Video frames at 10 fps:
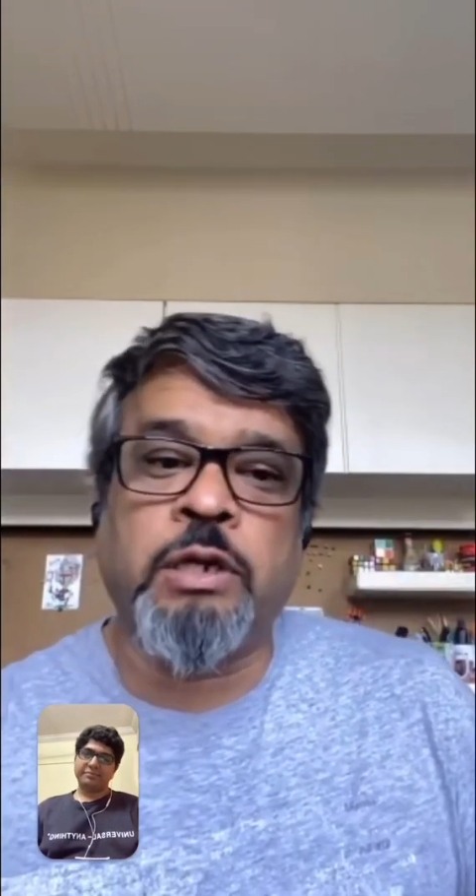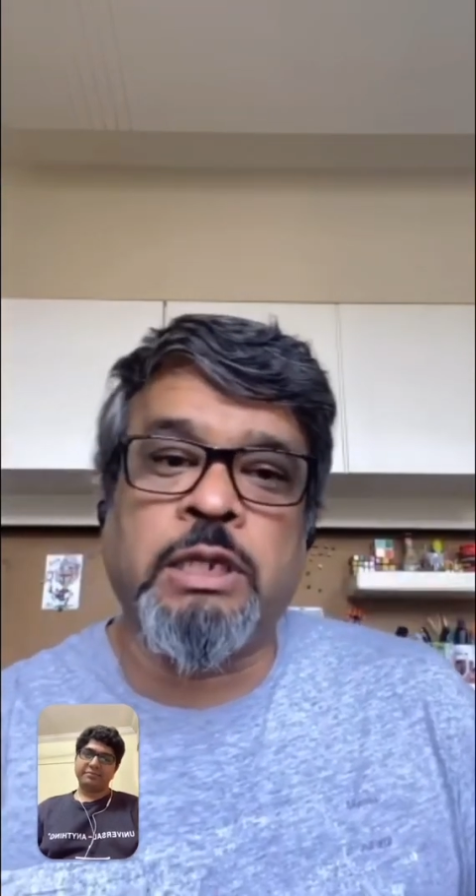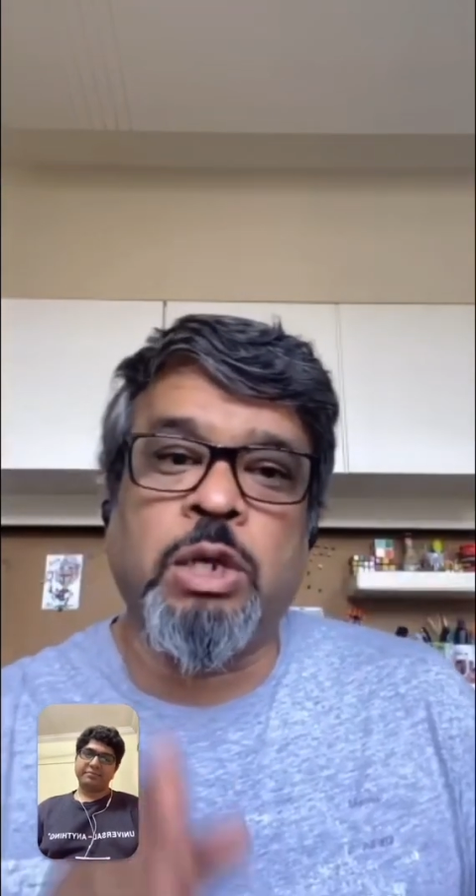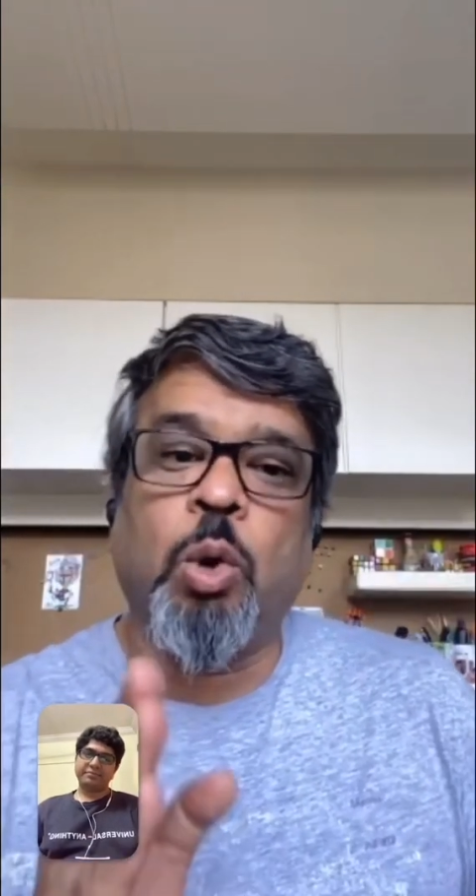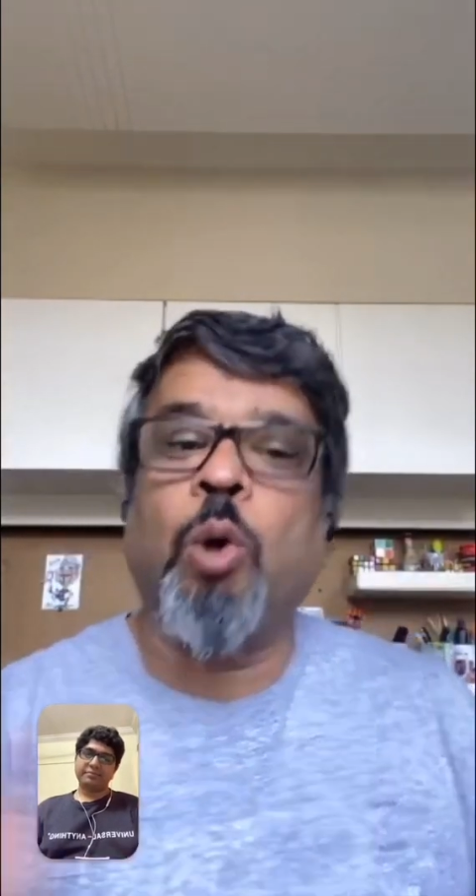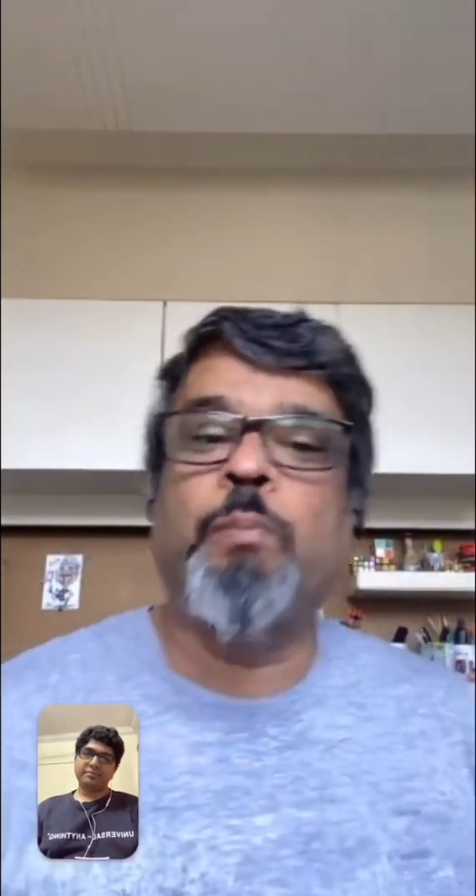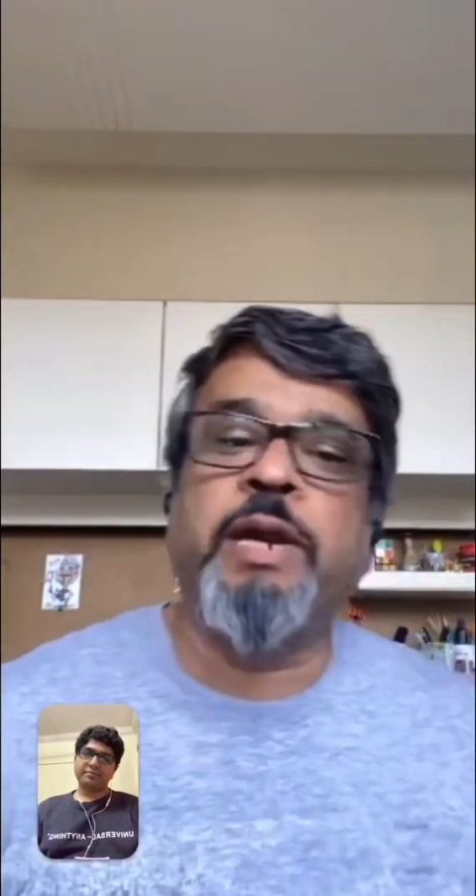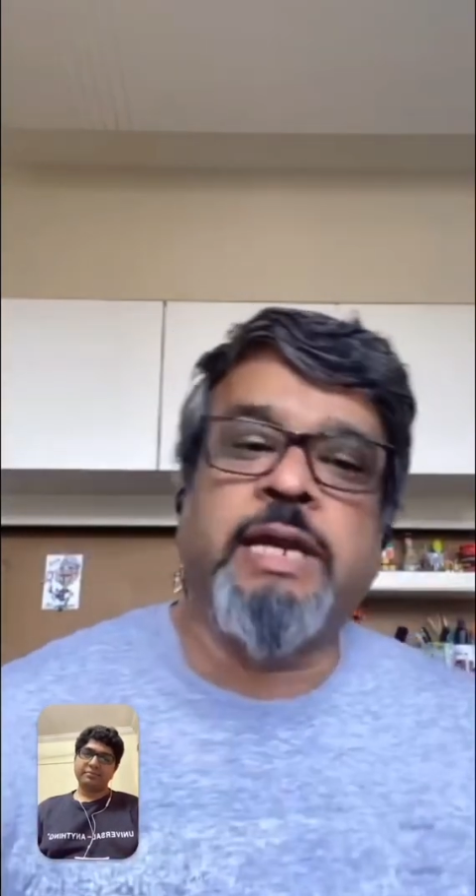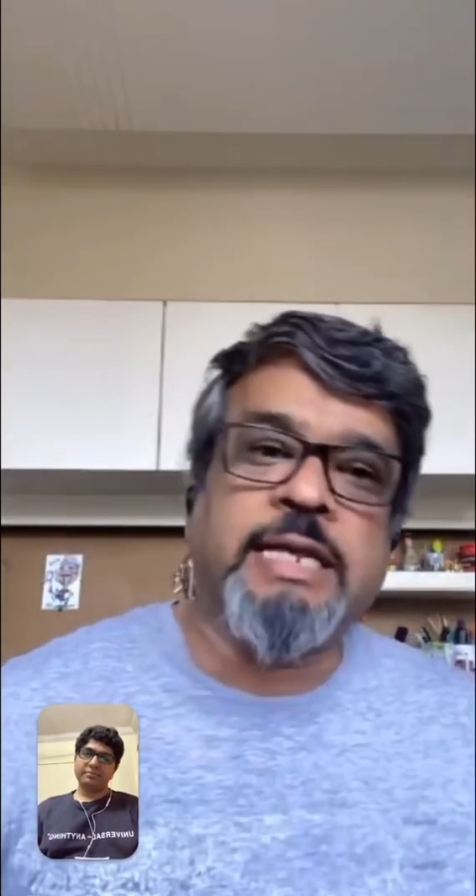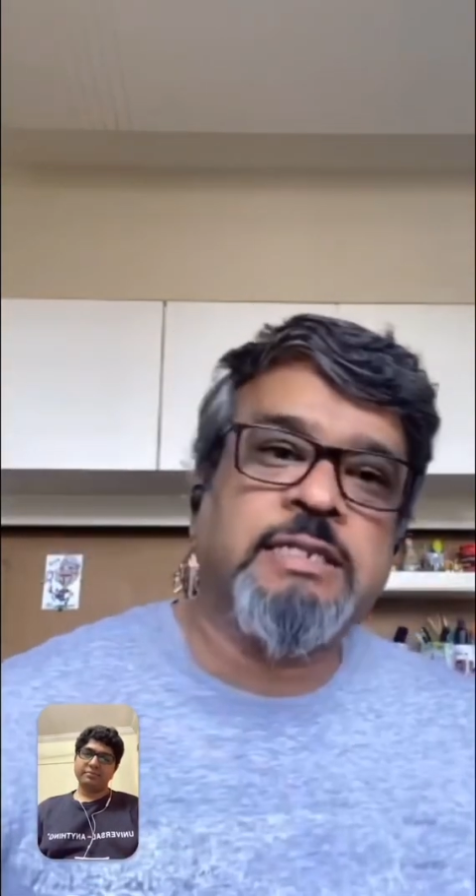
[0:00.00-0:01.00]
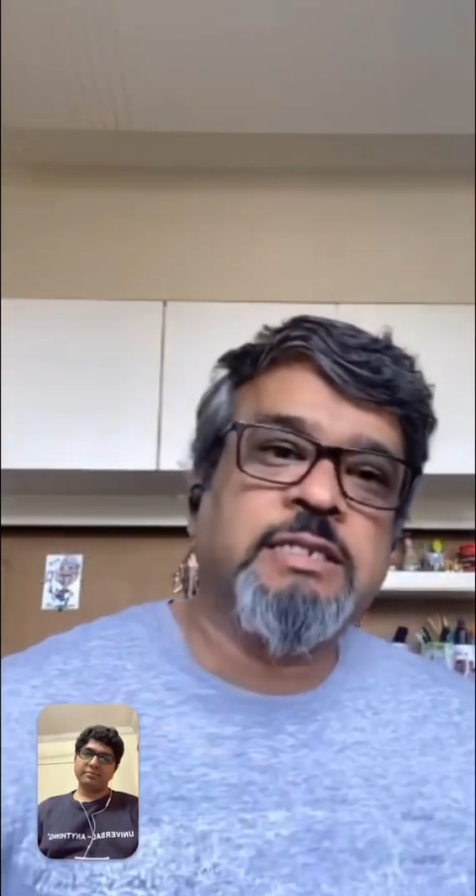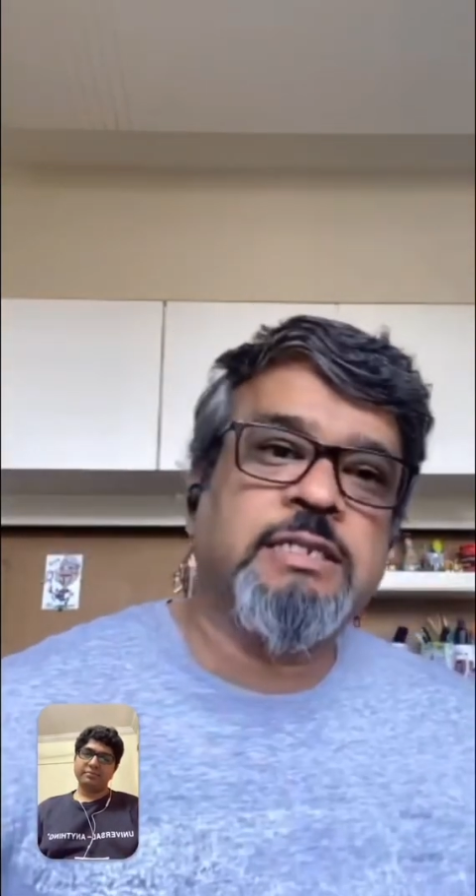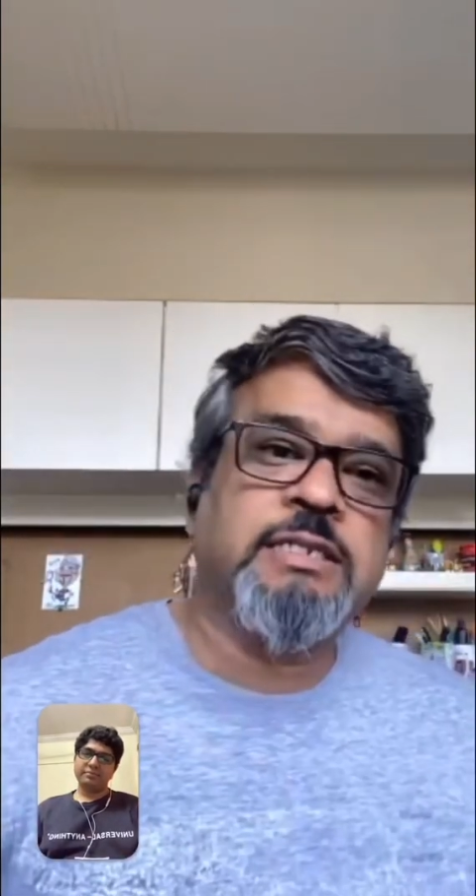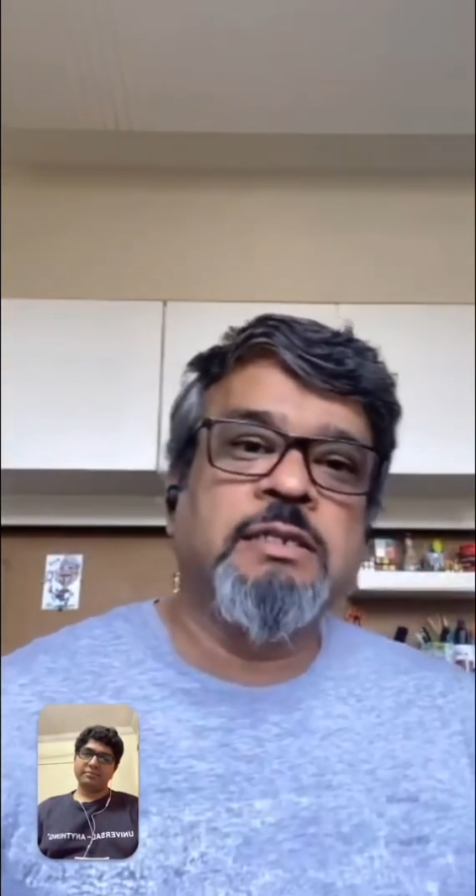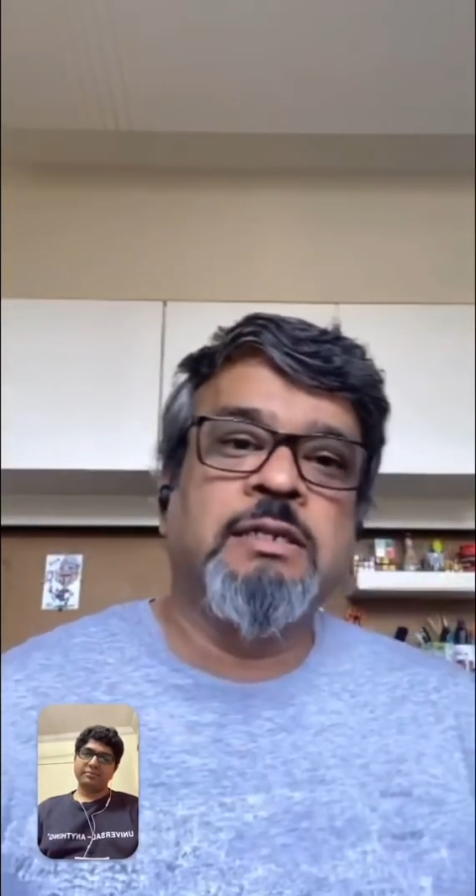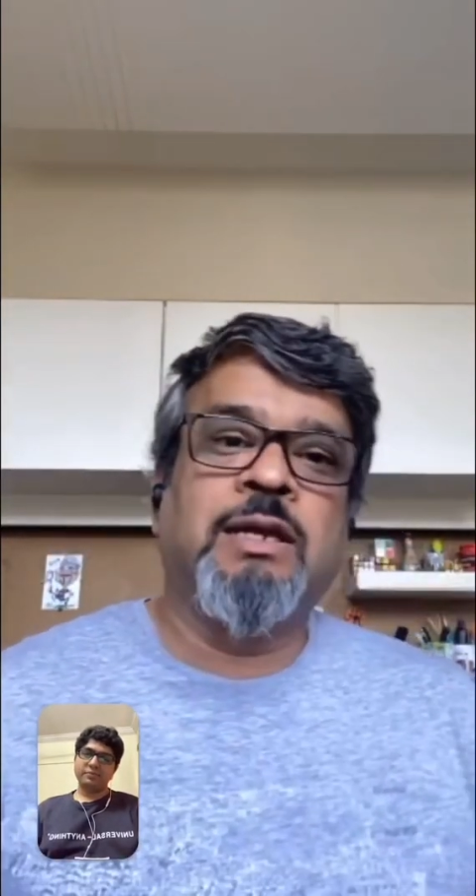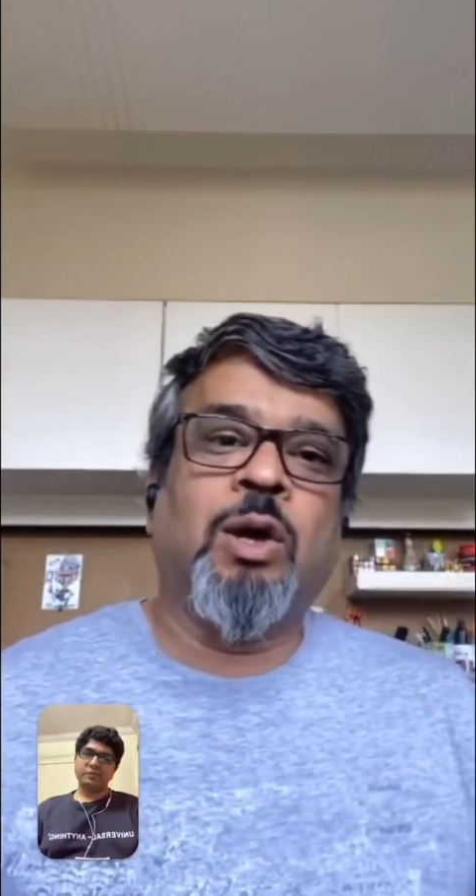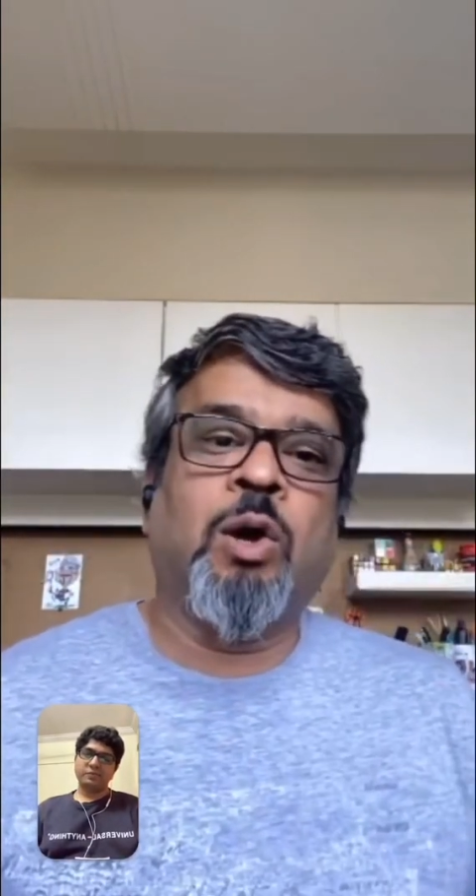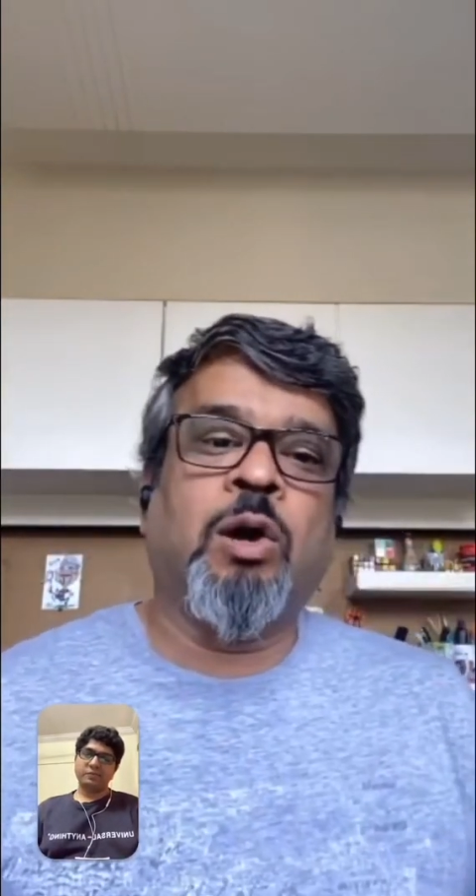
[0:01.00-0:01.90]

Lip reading: of go